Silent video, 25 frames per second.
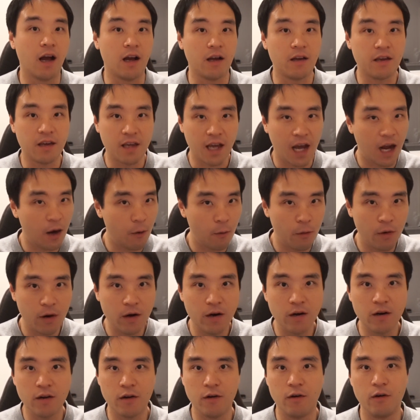
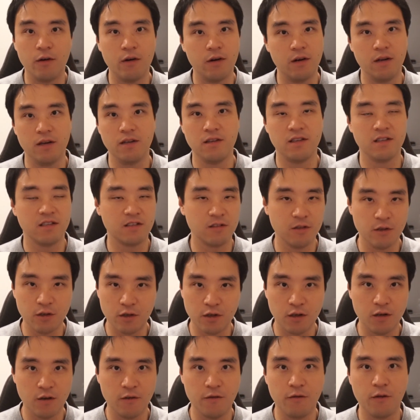coward or a
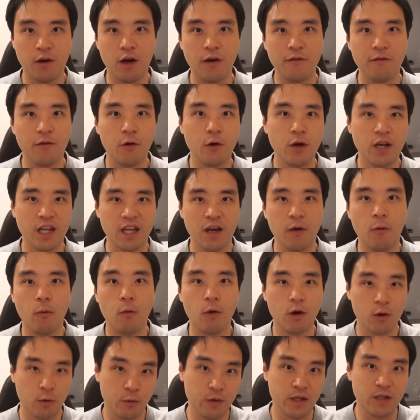deserter for avoiding a
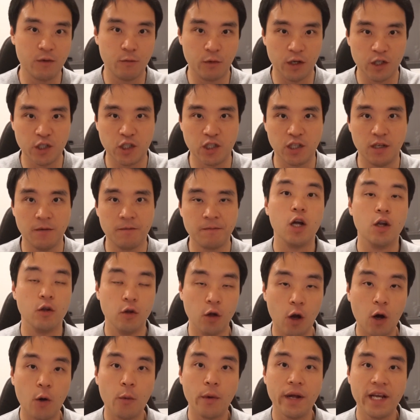war with Russia.
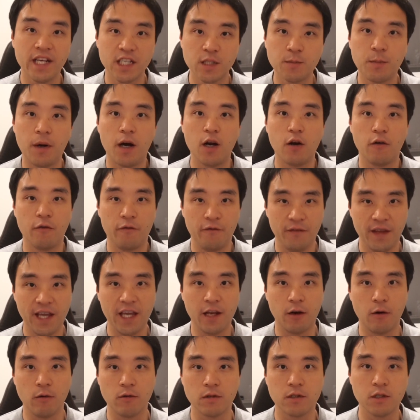Norway is part of
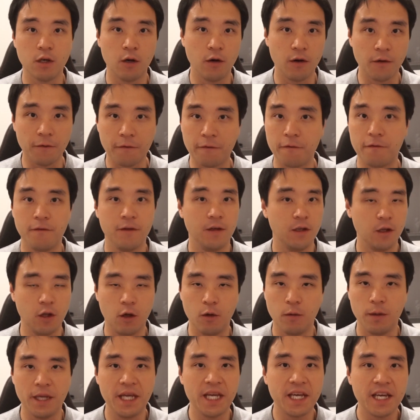NATO, so if
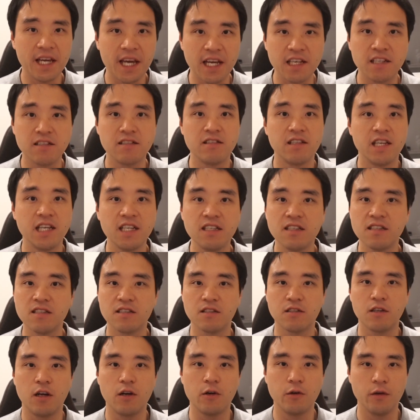in case things
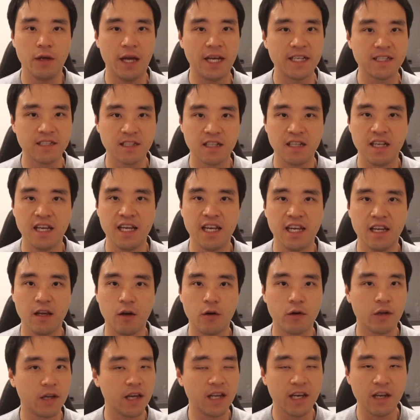started escalating
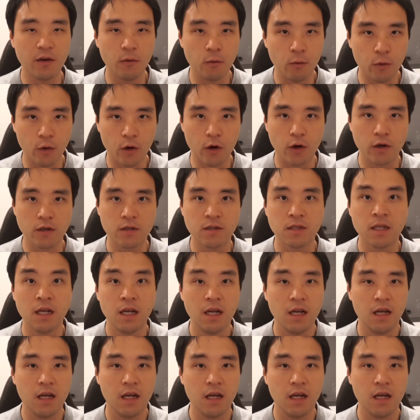or getting worse,